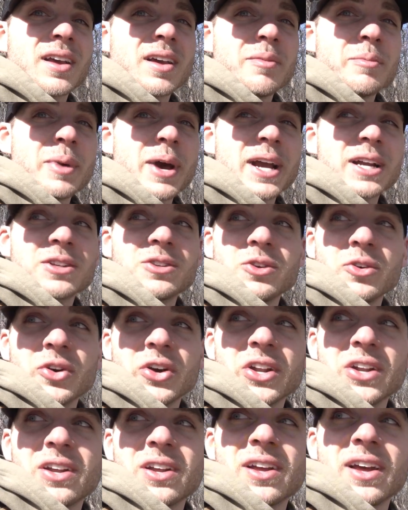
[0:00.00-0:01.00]
come back to
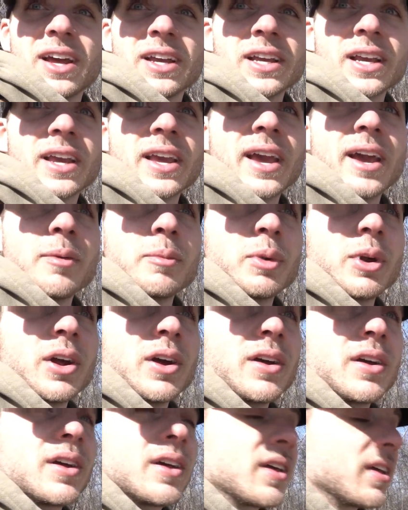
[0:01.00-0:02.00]
it, hang a camera,